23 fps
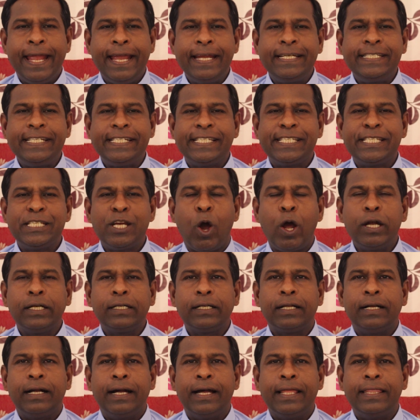It is
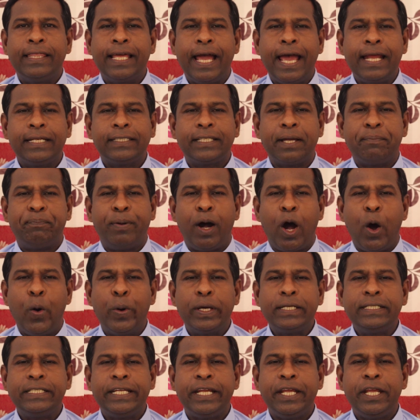not that the
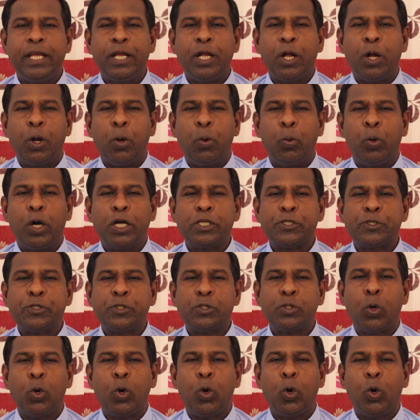poverty was
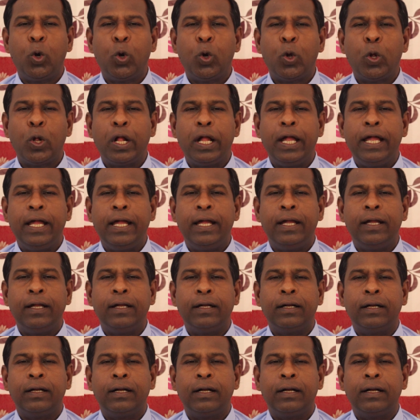so
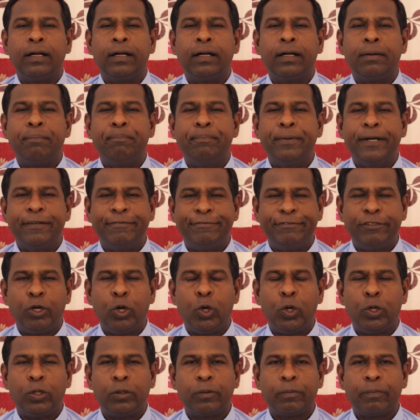
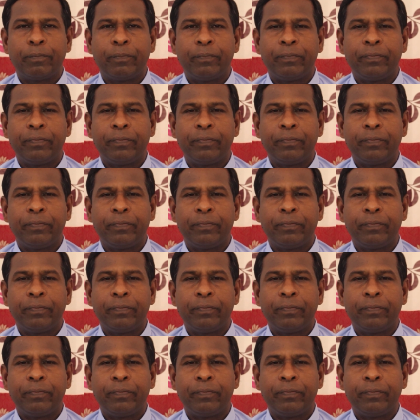before.